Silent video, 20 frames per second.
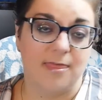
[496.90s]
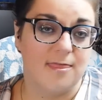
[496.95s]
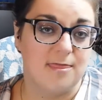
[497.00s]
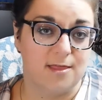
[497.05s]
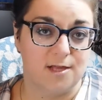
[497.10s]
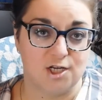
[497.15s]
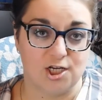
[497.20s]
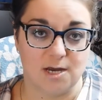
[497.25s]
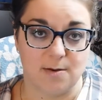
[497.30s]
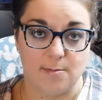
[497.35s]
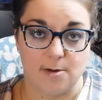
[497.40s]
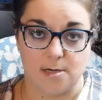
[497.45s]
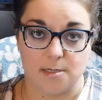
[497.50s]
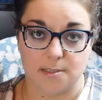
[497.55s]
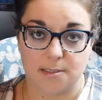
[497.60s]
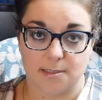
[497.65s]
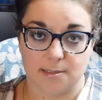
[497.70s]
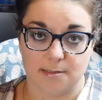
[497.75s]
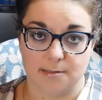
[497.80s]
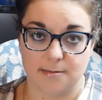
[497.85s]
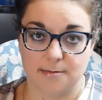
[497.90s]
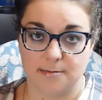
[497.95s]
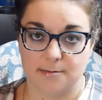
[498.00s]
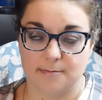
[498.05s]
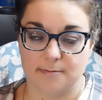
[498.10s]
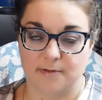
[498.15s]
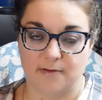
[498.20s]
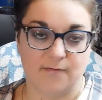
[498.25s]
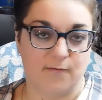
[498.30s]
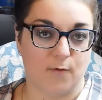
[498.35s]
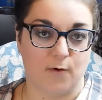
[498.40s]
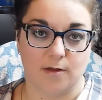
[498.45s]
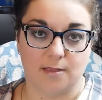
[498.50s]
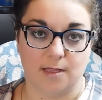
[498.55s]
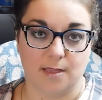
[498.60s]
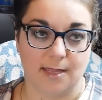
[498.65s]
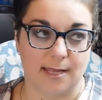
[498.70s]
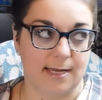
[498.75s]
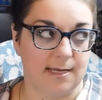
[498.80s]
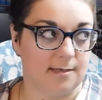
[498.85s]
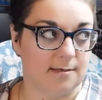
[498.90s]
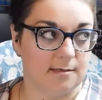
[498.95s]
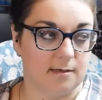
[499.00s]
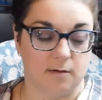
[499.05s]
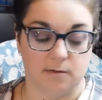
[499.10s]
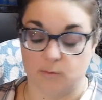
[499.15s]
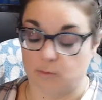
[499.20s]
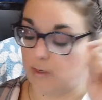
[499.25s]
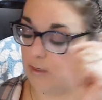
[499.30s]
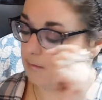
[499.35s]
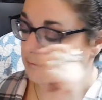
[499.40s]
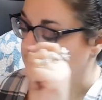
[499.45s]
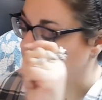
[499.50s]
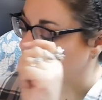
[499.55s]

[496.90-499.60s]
the shimmers before the light goes away.